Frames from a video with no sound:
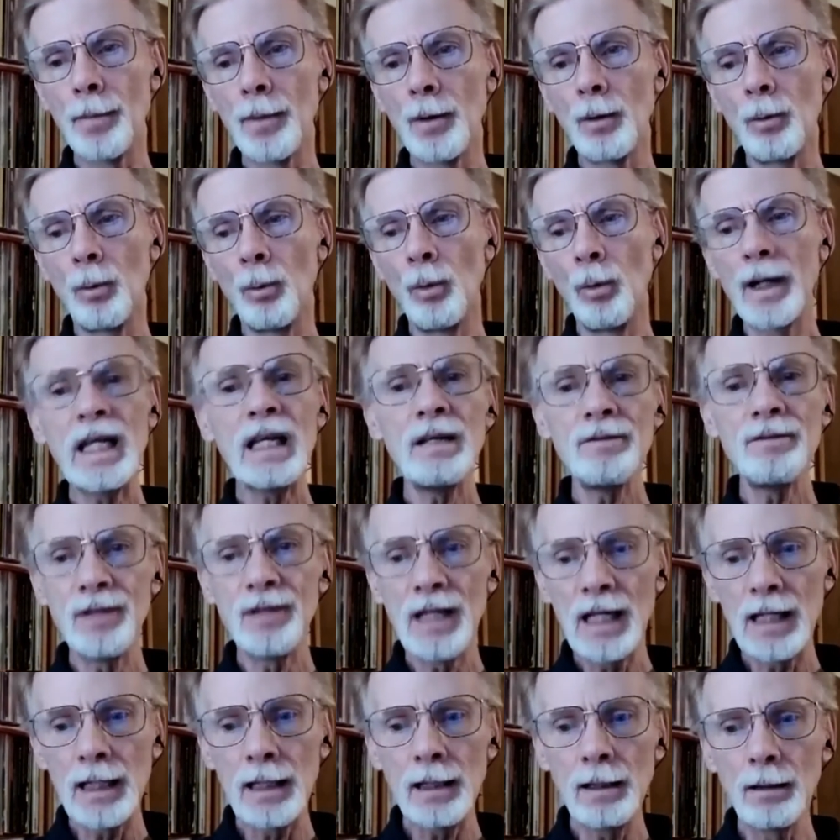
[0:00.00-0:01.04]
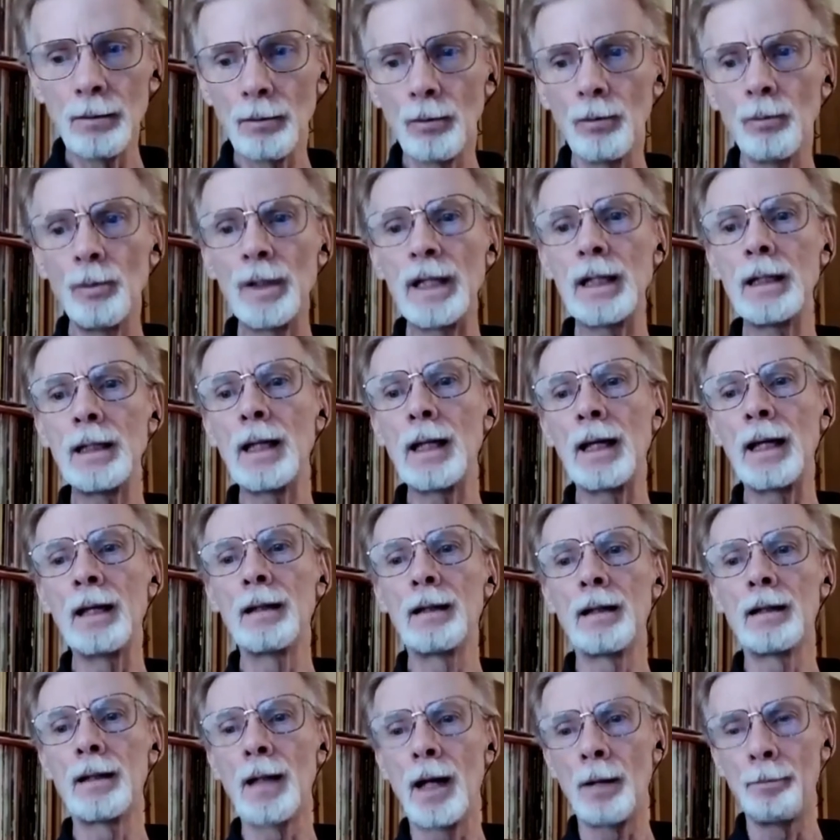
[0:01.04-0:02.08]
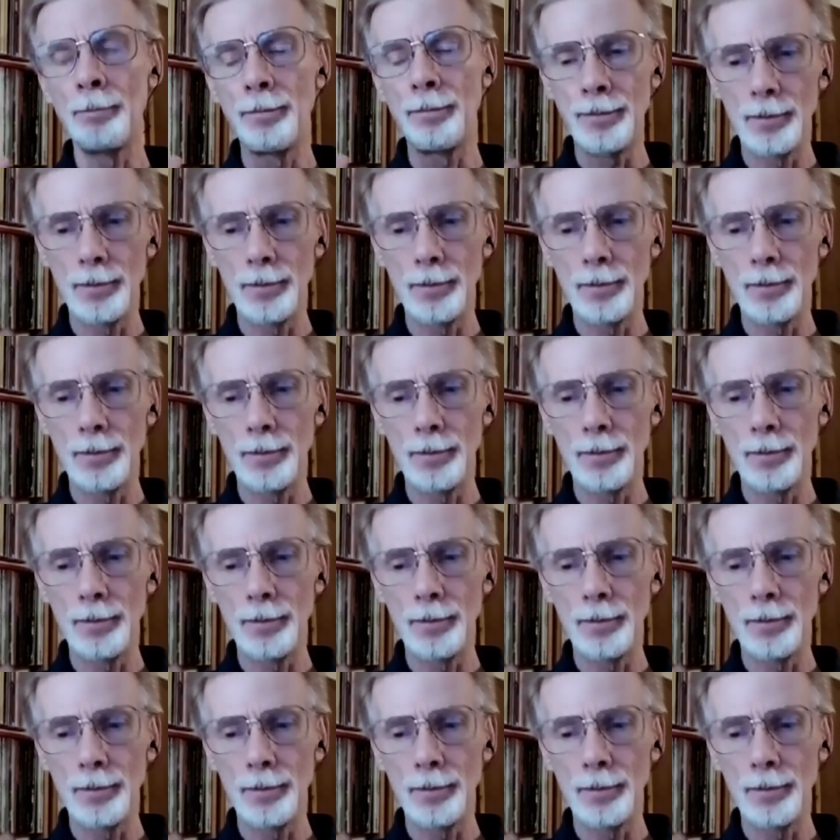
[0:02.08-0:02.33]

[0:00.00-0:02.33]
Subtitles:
one evening we ended up